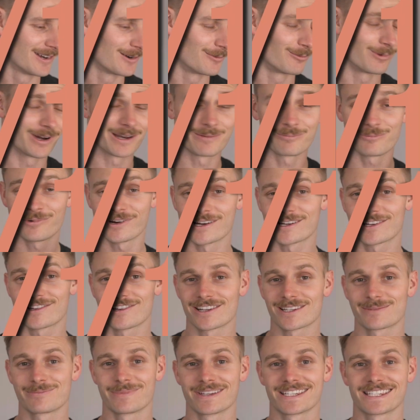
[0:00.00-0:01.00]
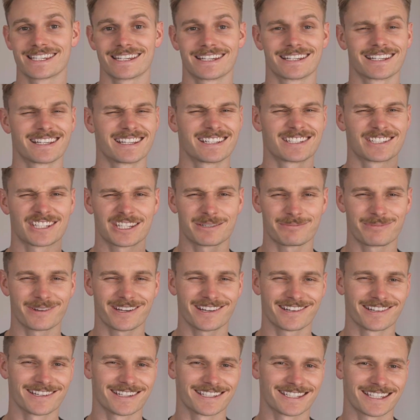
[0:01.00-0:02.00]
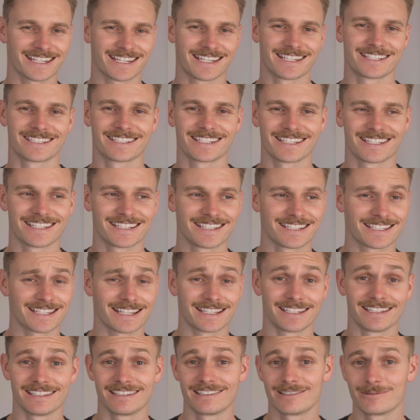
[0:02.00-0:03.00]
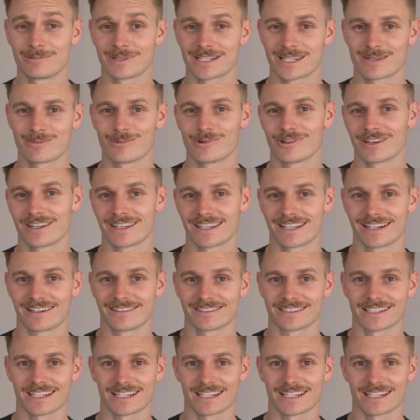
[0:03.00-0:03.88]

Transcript: 1 point goes missing just because it is a little bit smaller than I was